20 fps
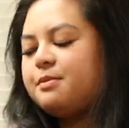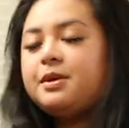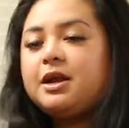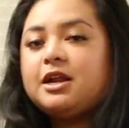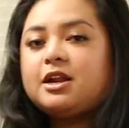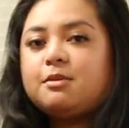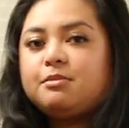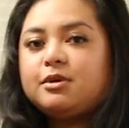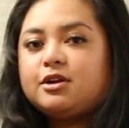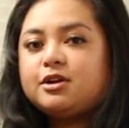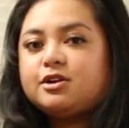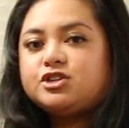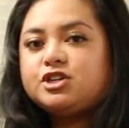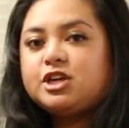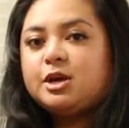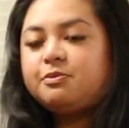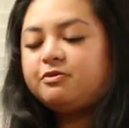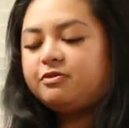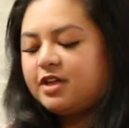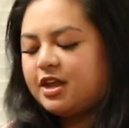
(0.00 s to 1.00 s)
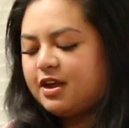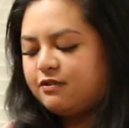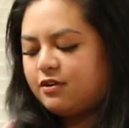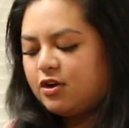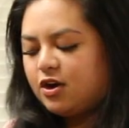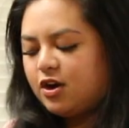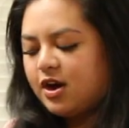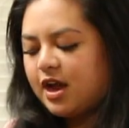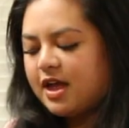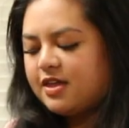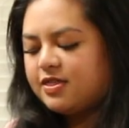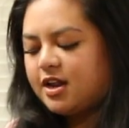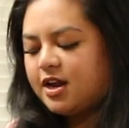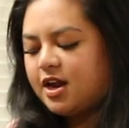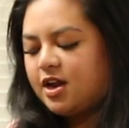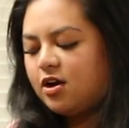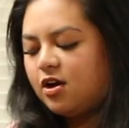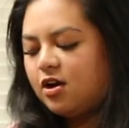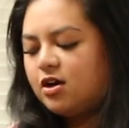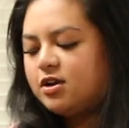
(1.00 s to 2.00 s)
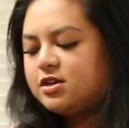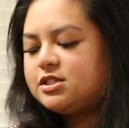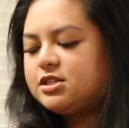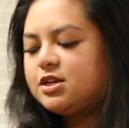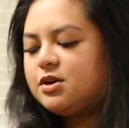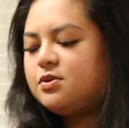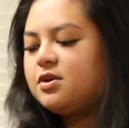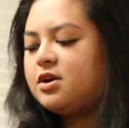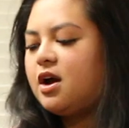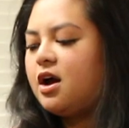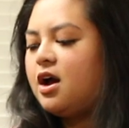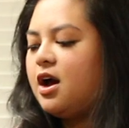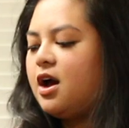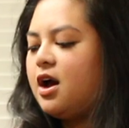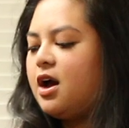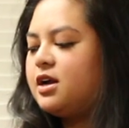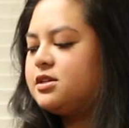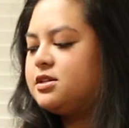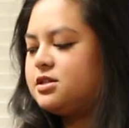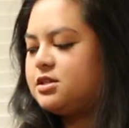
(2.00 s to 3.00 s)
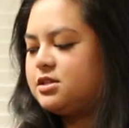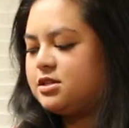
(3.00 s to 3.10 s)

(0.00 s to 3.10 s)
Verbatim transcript: peanut butter chip flavor, and then I also got